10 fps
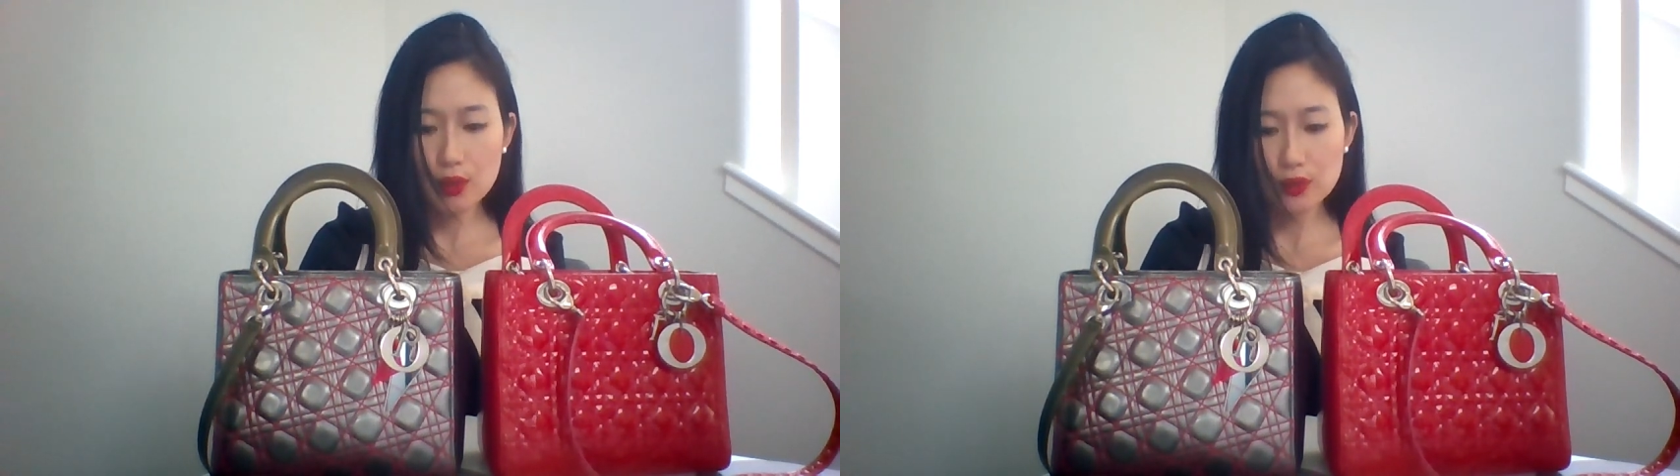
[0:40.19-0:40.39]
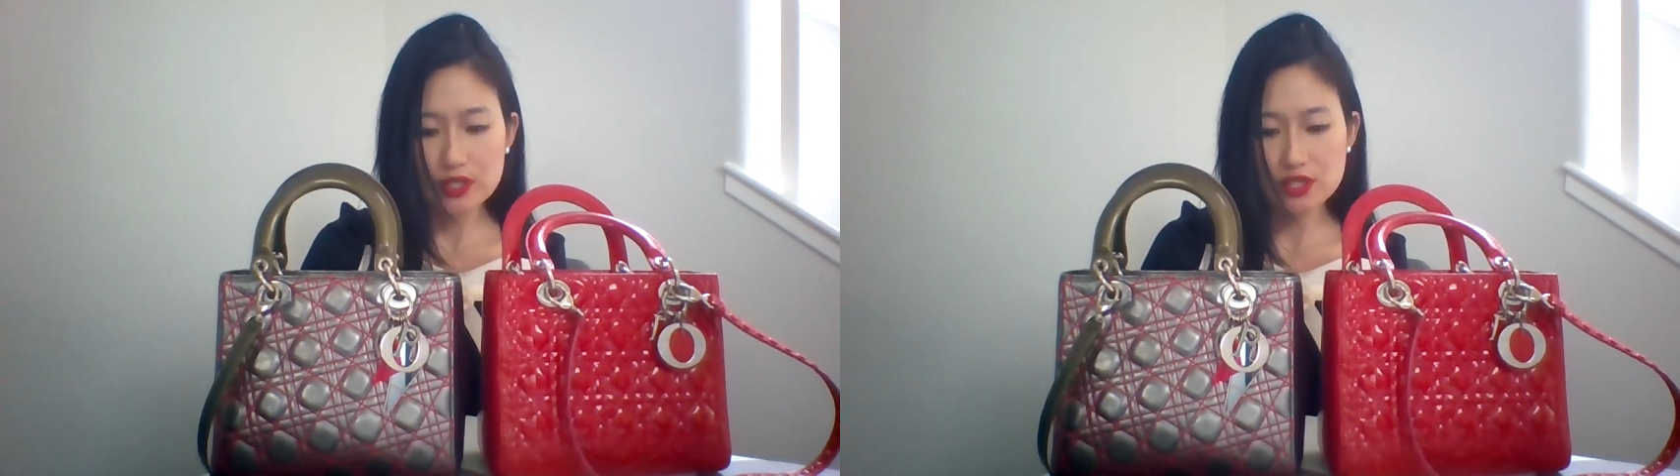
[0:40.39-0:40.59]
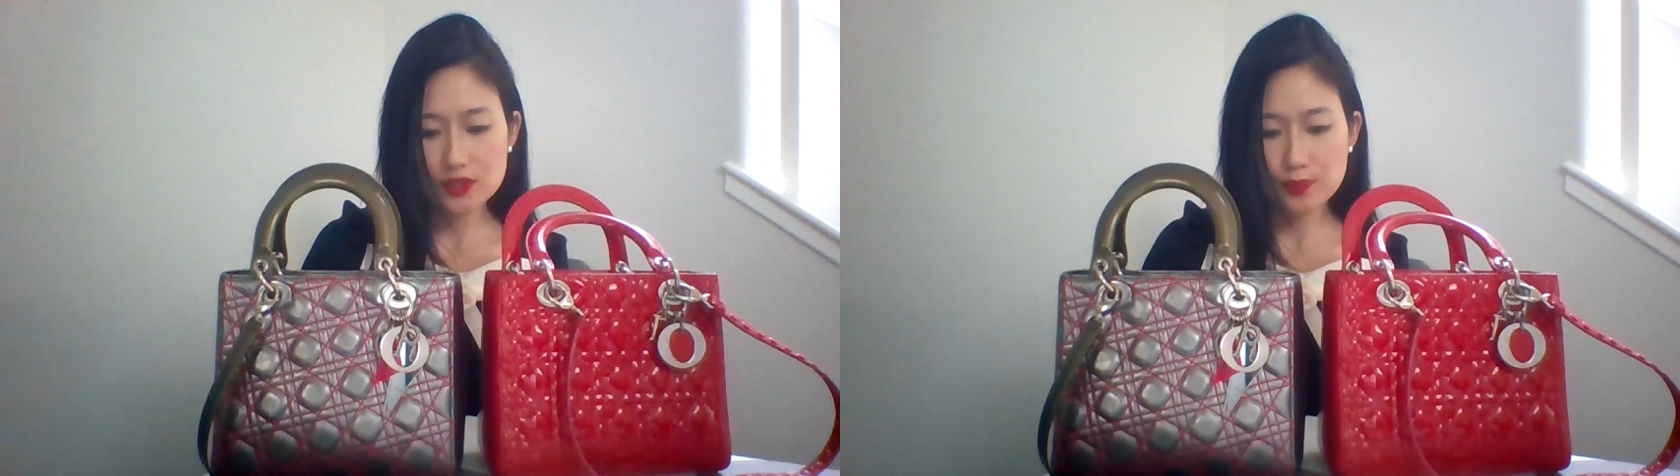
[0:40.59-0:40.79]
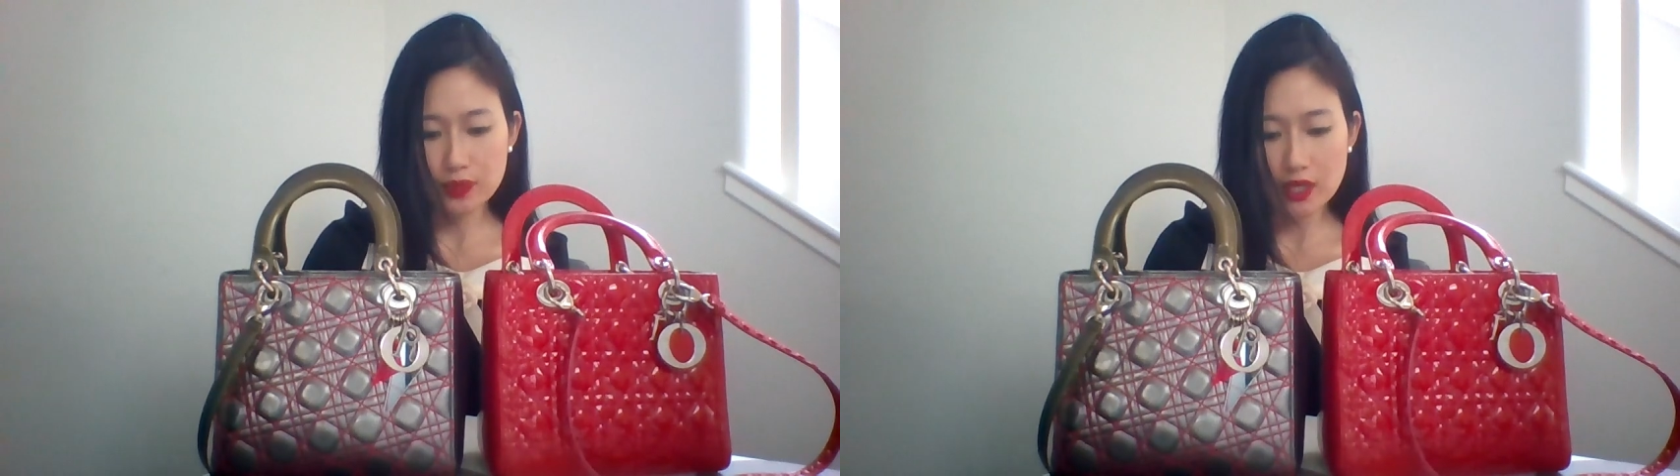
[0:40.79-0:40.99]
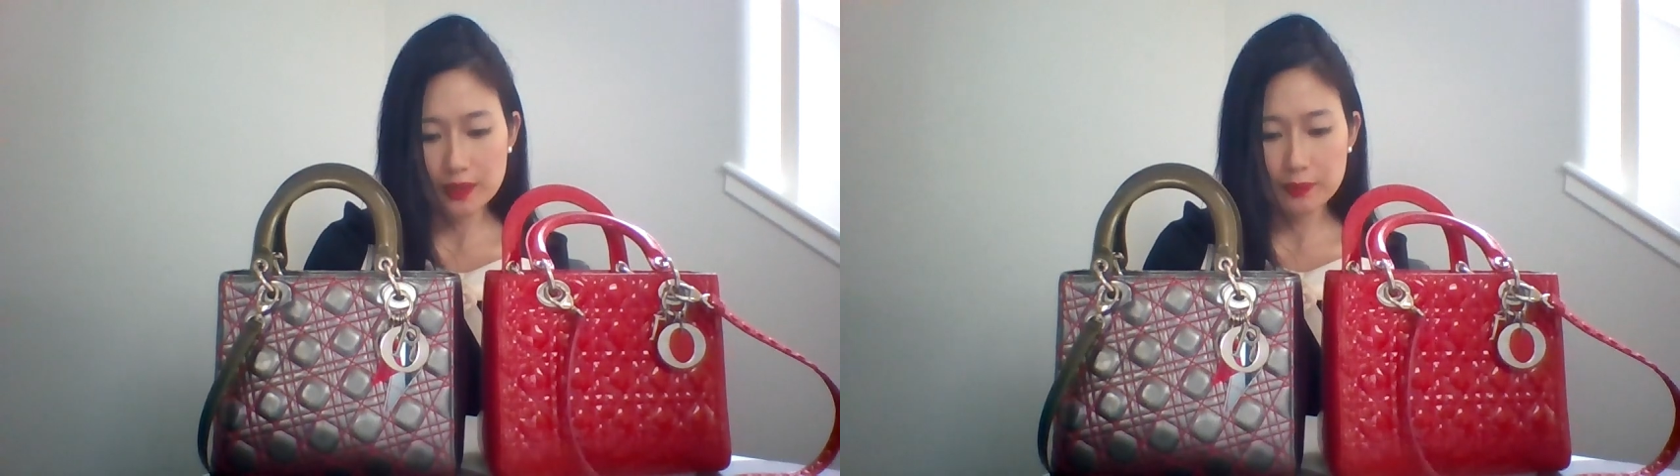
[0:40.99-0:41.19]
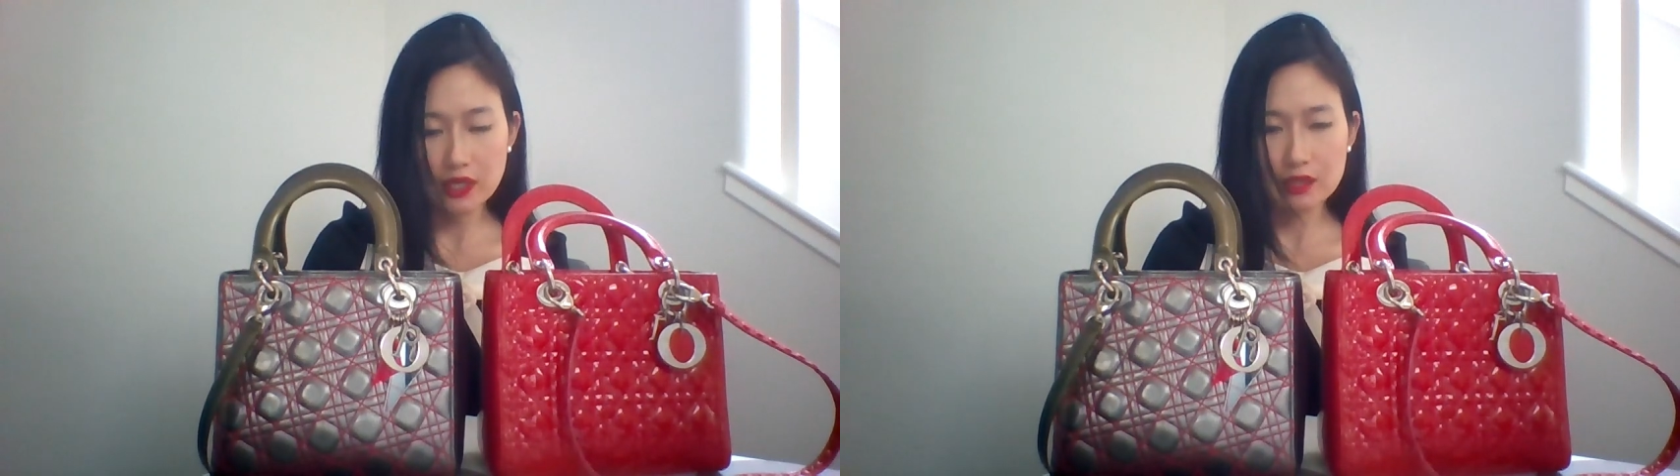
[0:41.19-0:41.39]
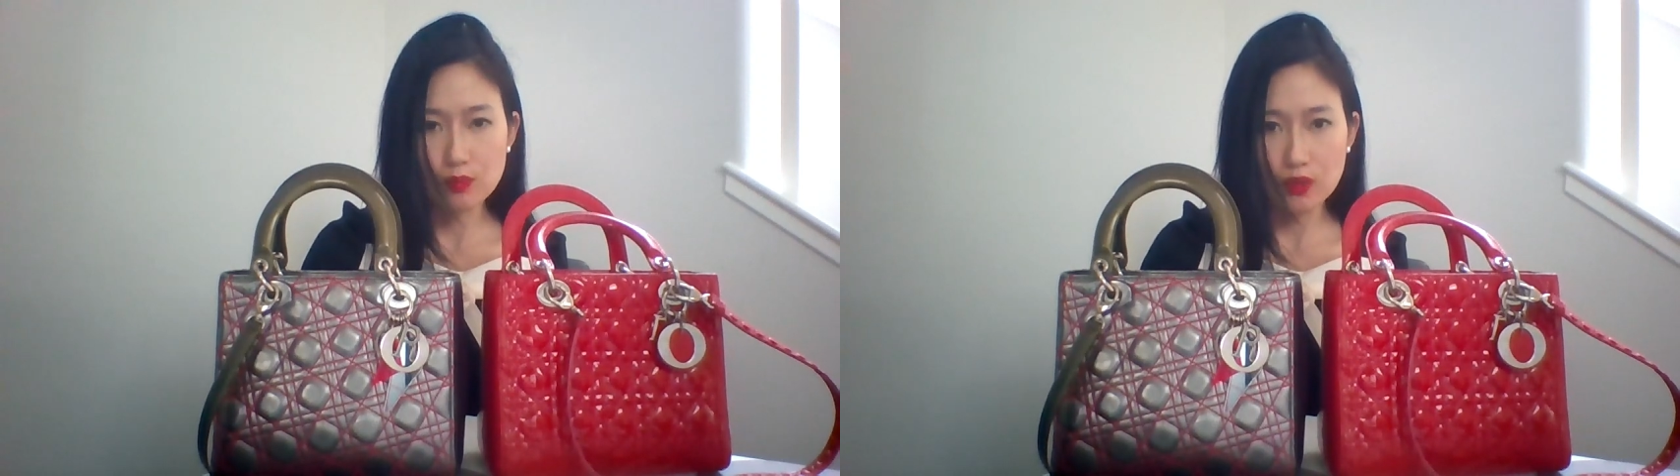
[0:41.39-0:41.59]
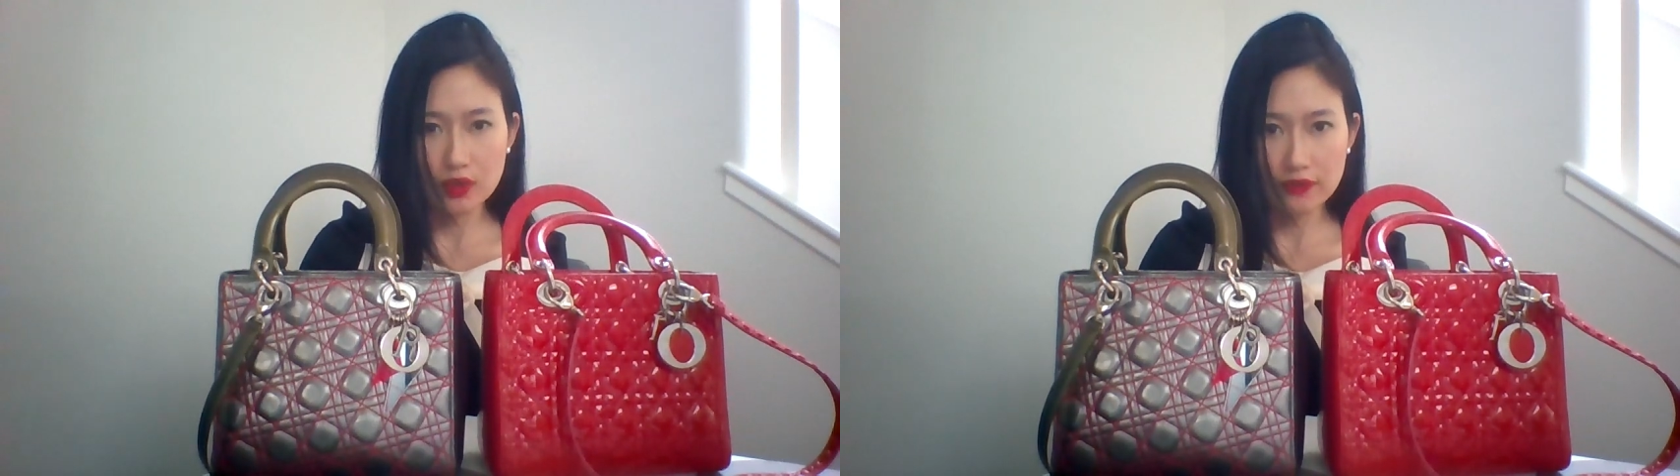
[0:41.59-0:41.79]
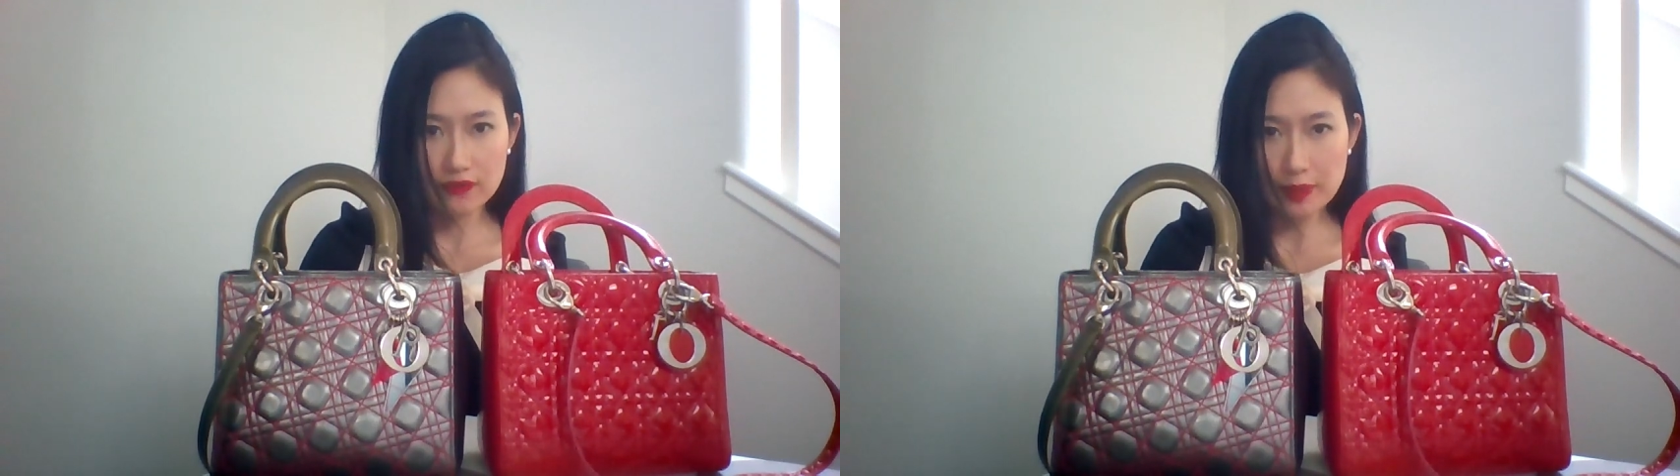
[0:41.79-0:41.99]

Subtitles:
which brought about a more